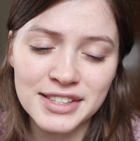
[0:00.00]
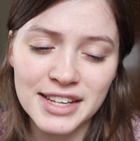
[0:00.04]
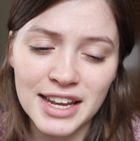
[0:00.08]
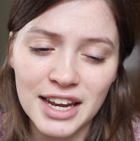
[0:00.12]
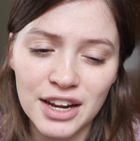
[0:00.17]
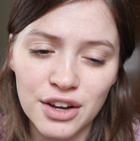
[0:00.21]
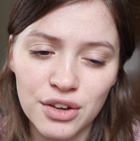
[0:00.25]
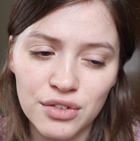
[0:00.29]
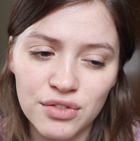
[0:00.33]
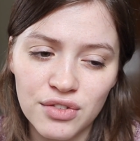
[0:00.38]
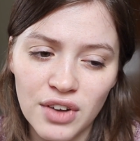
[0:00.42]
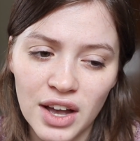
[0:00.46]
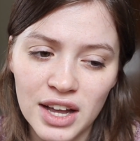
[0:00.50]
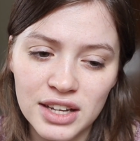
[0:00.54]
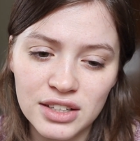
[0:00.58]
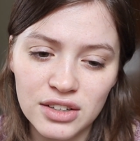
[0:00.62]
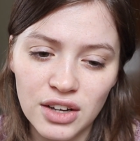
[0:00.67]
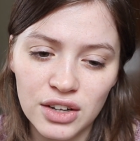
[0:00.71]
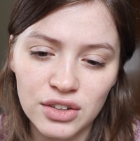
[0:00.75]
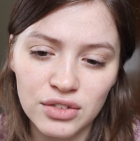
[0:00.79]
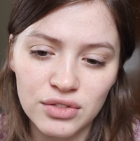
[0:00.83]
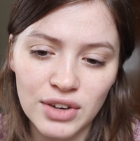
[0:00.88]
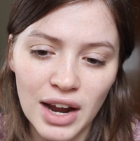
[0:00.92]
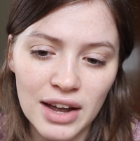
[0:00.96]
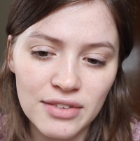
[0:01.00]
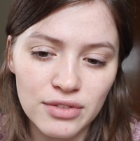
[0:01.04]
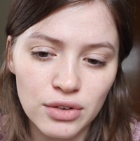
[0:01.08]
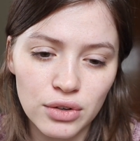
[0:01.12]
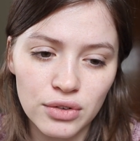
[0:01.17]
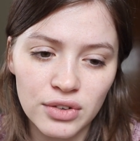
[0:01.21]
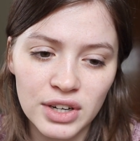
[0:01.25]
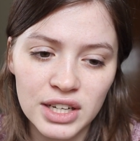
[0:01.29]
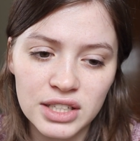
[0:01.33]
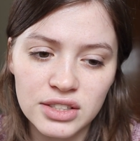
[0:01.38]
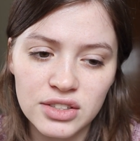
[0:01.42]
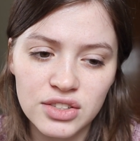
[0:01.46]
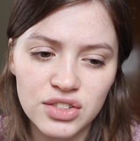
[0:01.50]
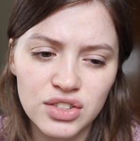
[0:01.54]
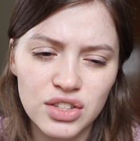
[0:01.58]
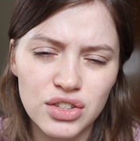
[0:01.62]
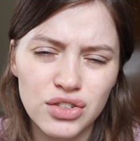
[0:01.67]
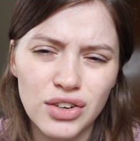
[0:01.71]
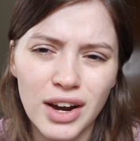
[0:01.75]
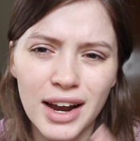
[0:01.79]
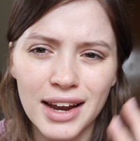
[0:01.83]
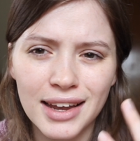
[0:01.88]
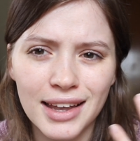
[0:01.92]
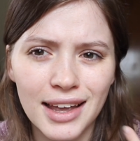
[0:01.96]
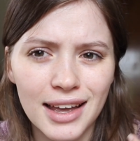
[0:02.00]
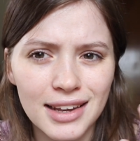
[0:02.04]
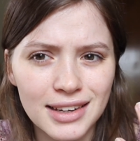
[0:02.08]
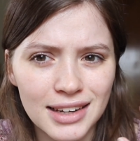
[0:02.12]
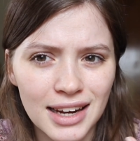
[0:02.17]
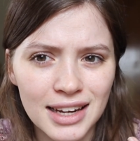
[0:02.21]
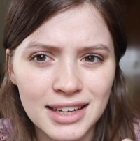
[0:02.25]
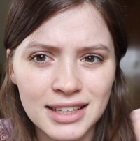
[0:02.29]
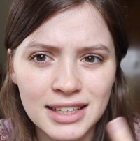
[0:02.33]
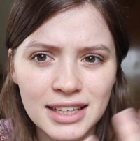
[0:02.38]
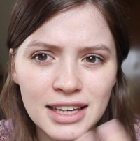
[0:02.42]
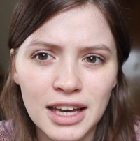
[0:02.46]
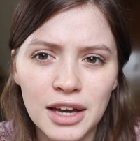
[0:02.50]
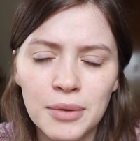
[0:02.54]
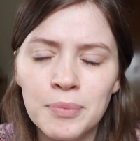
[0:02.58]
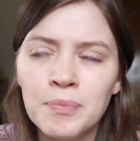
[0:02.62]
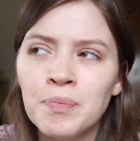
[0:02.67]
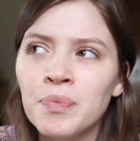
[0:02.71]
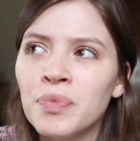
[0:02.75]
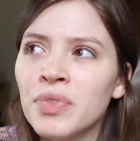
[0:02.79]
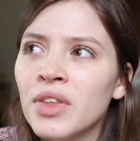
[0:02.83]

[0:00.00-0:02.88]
that I could find on Ravelry just to try and get an idea.